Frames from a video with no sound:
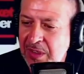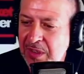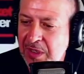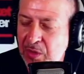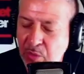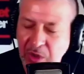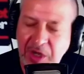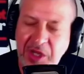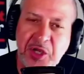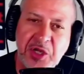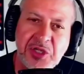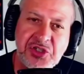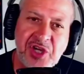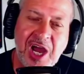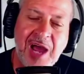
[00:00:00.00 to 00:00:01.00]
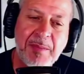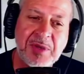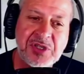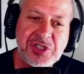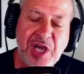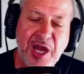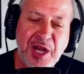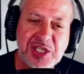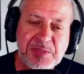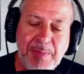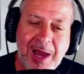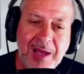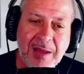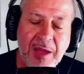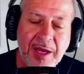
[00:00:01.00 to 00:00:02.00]
a really good job at shining
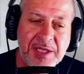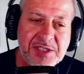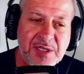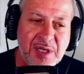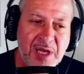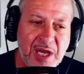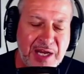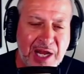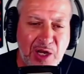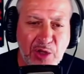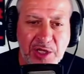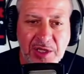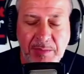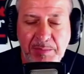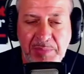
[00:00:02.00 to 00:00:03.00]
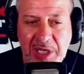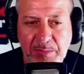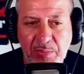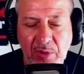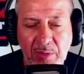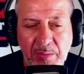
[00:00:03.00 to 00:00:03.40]
spotlights on not only people,